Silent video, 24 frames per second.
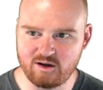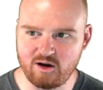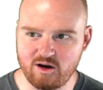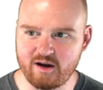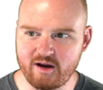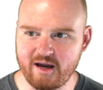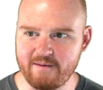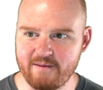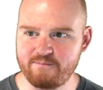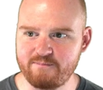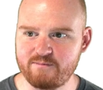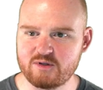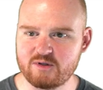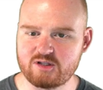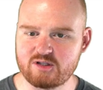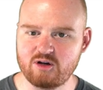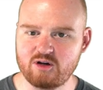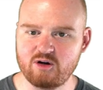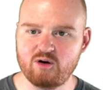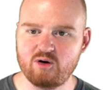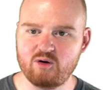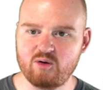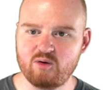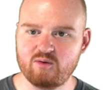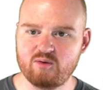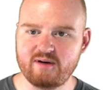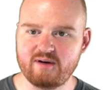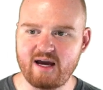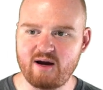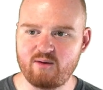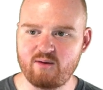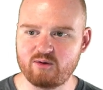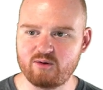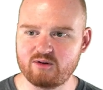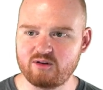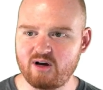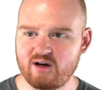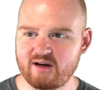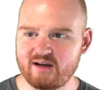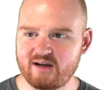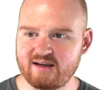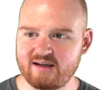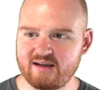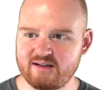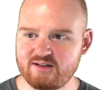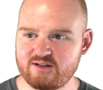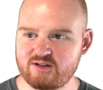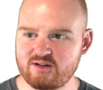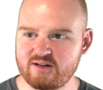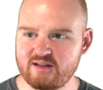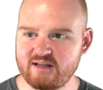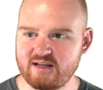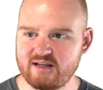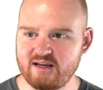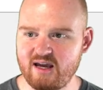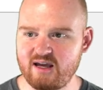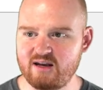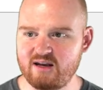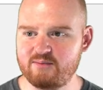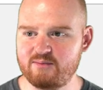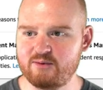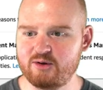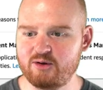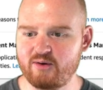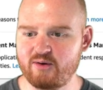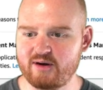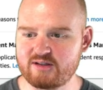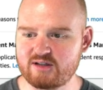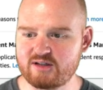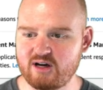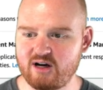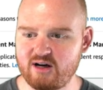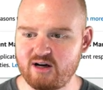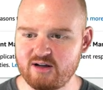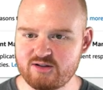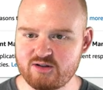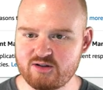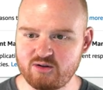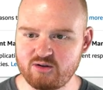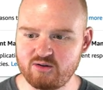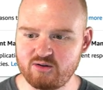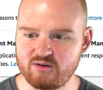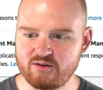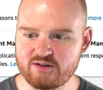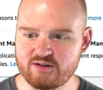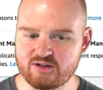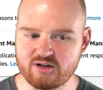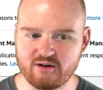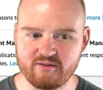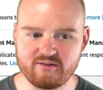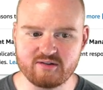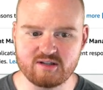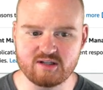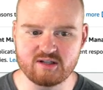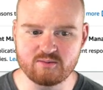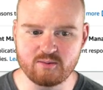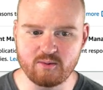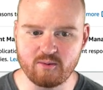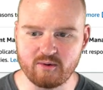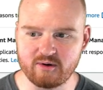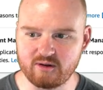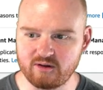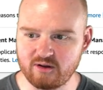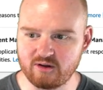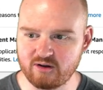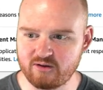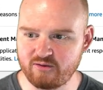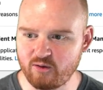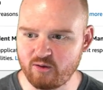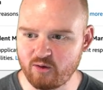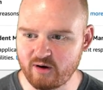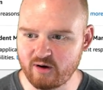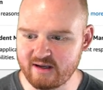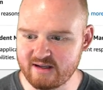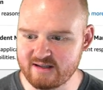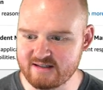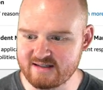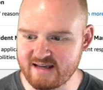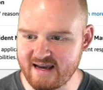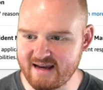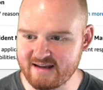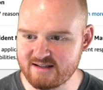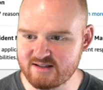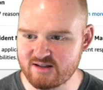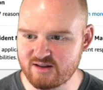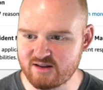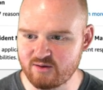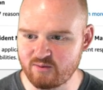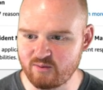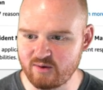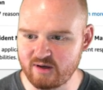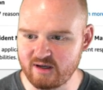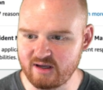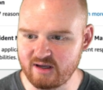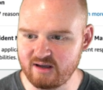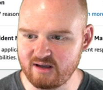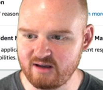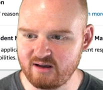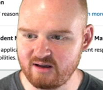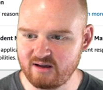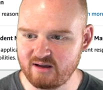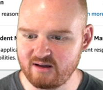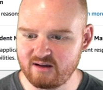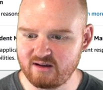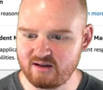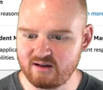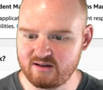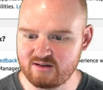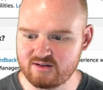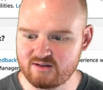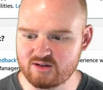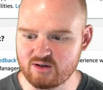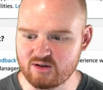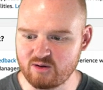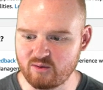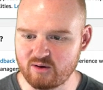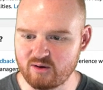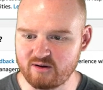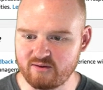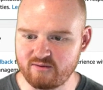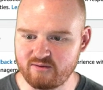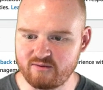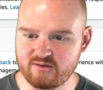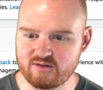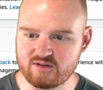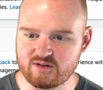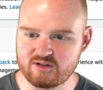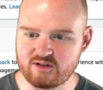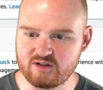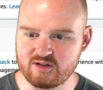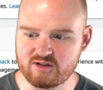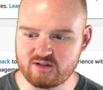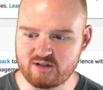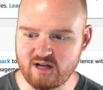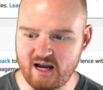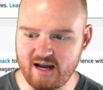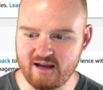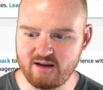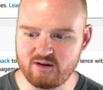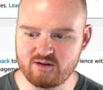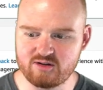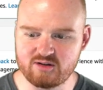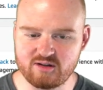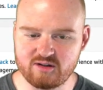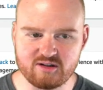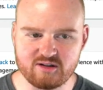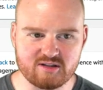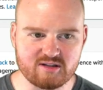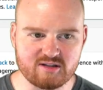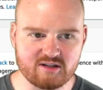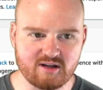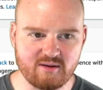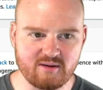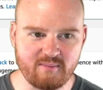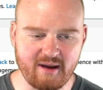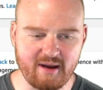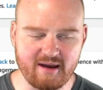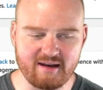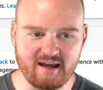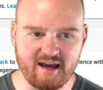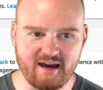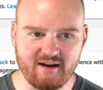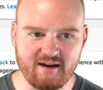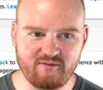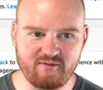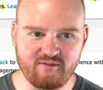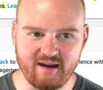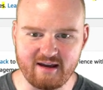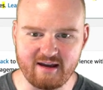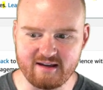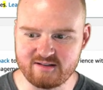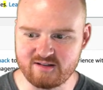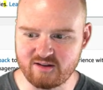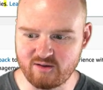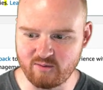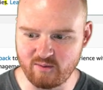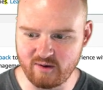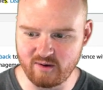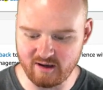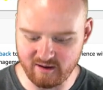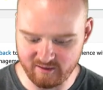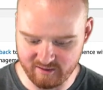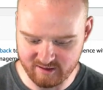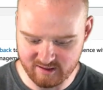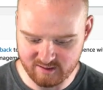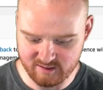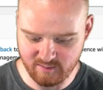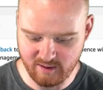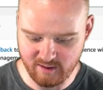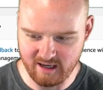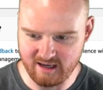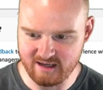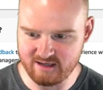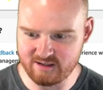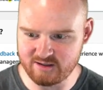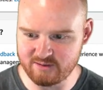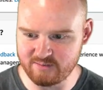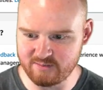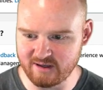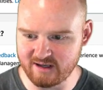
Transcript: Okay, so now we're logging into the AWS console. The services we want to look for is S3. So we're going to just, I usually just command F S3 on this page